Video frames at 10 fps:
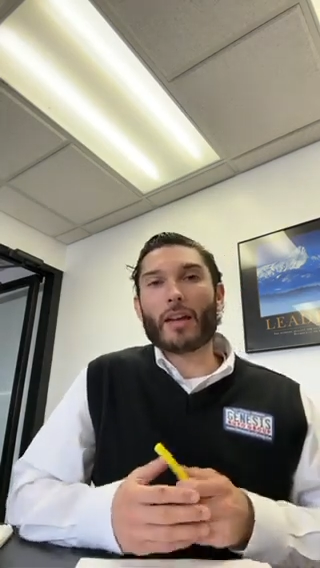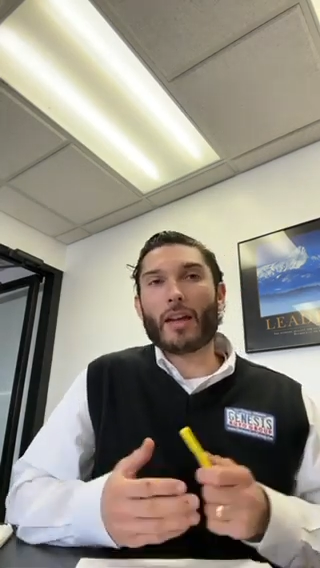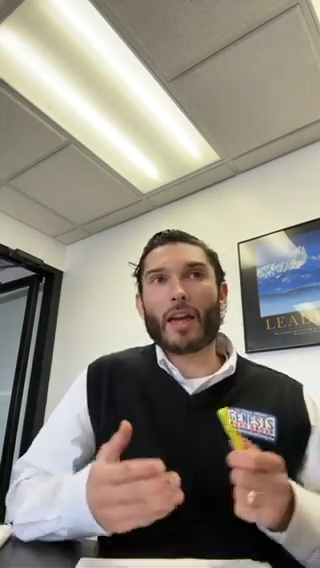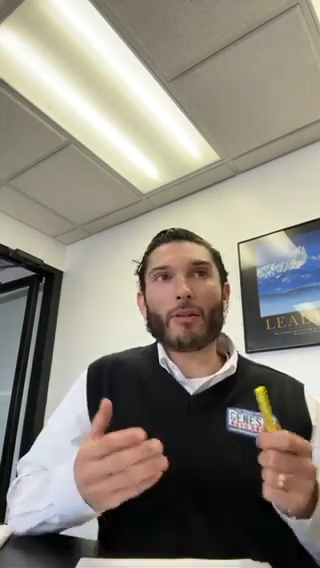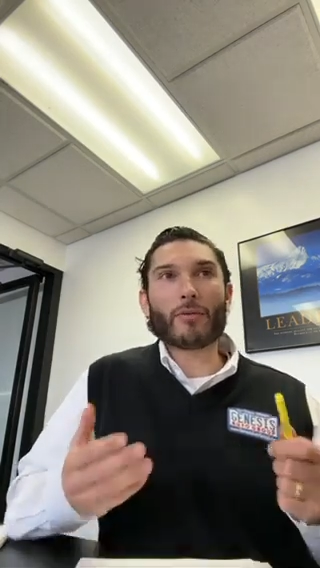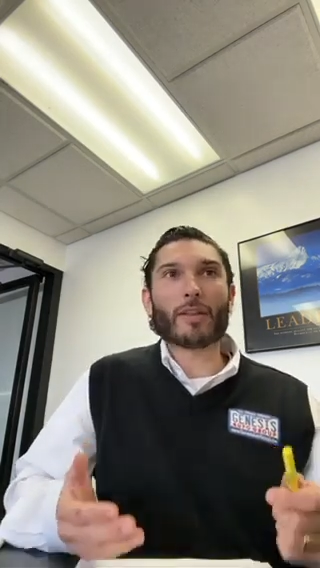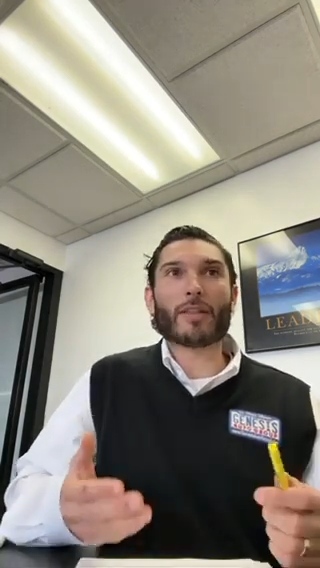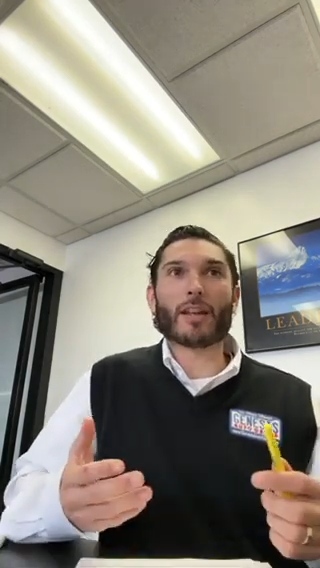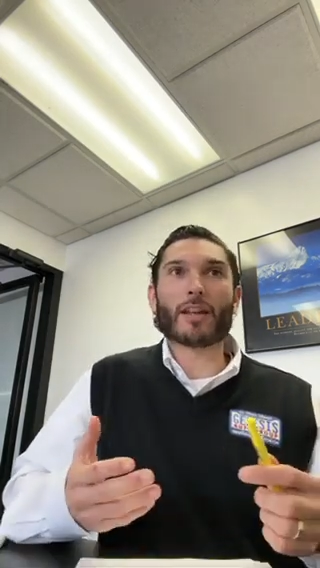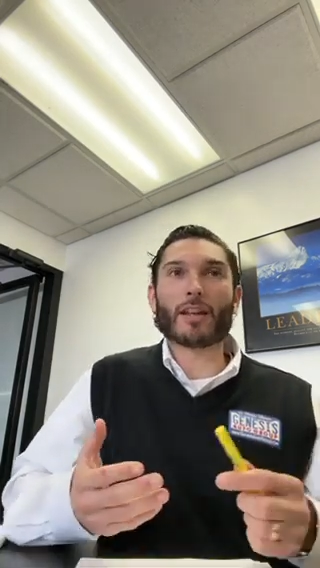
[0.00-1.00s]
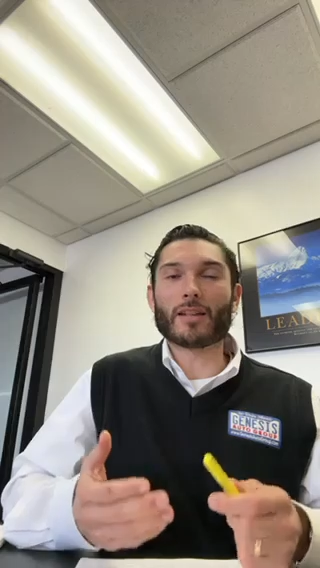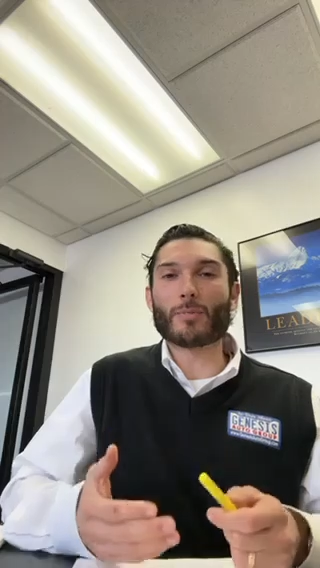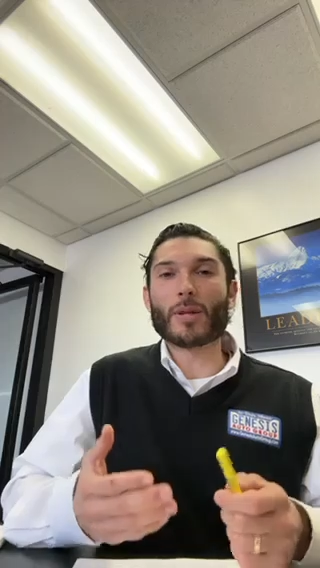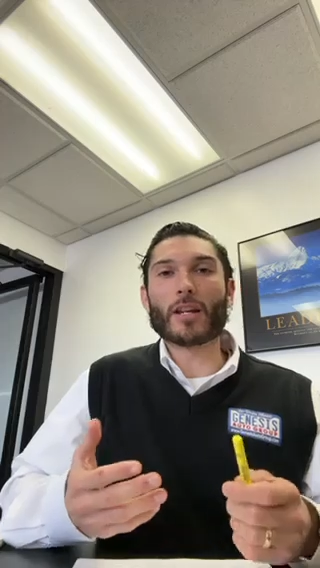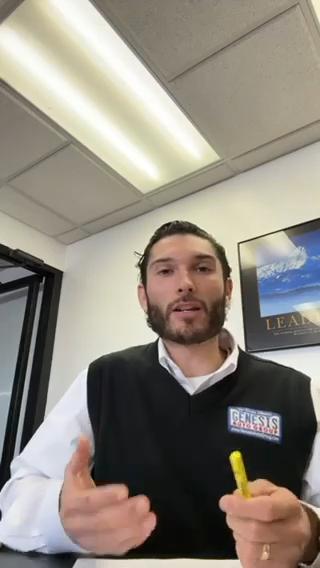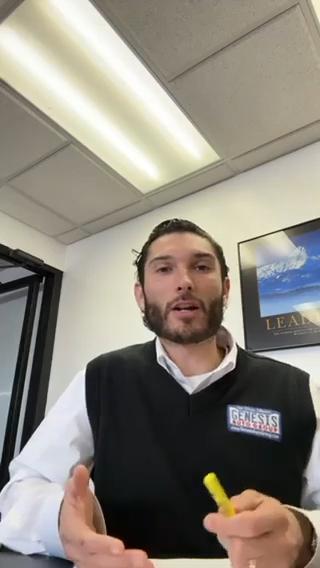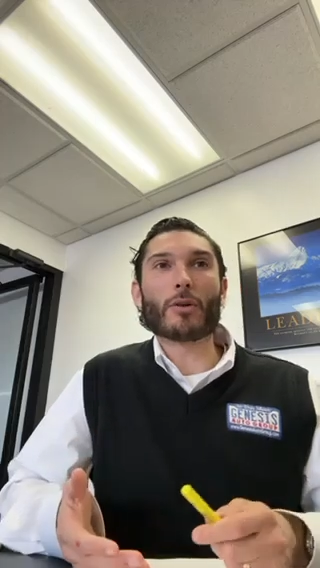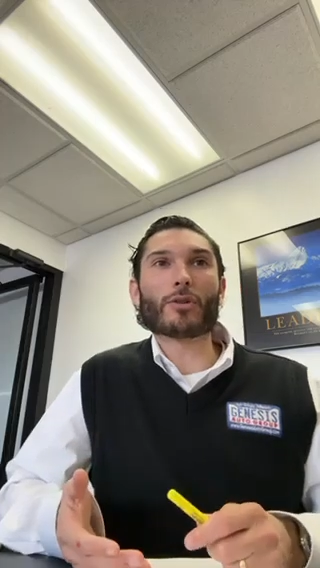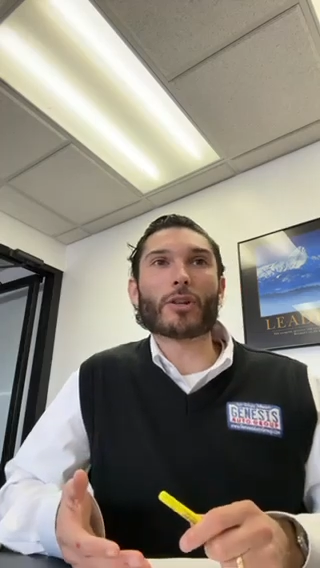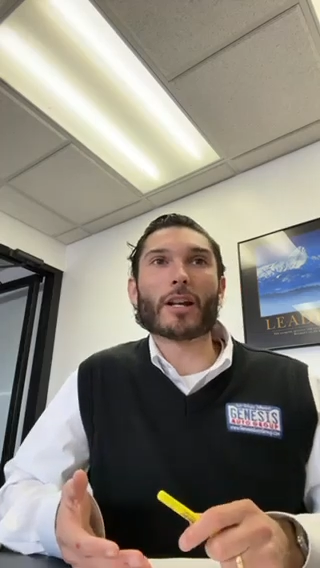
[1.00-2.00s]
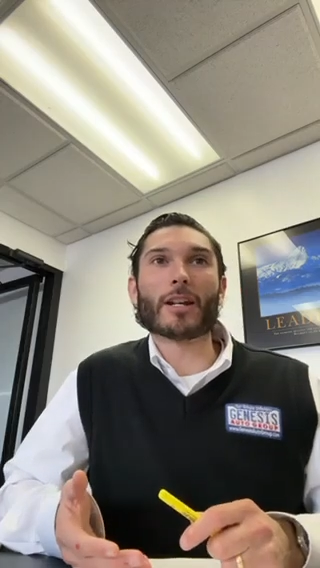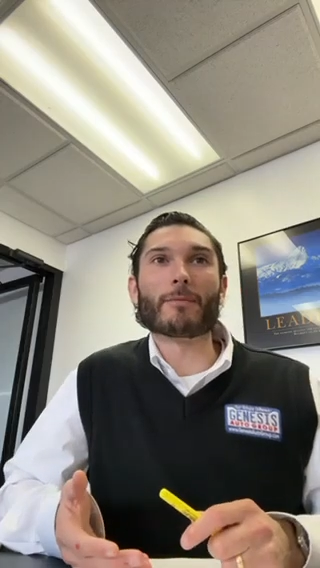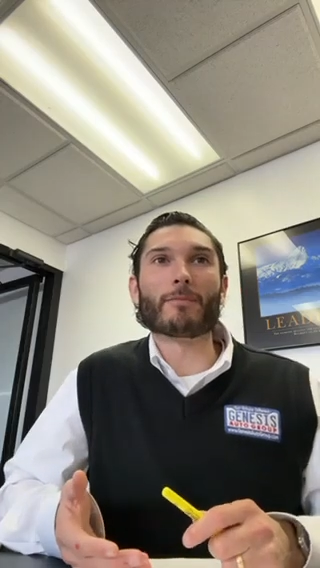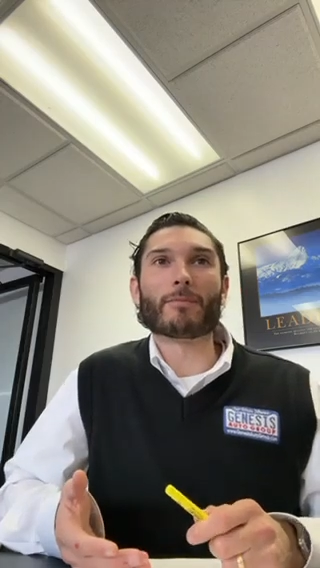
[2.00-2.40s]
everything is being negotiated.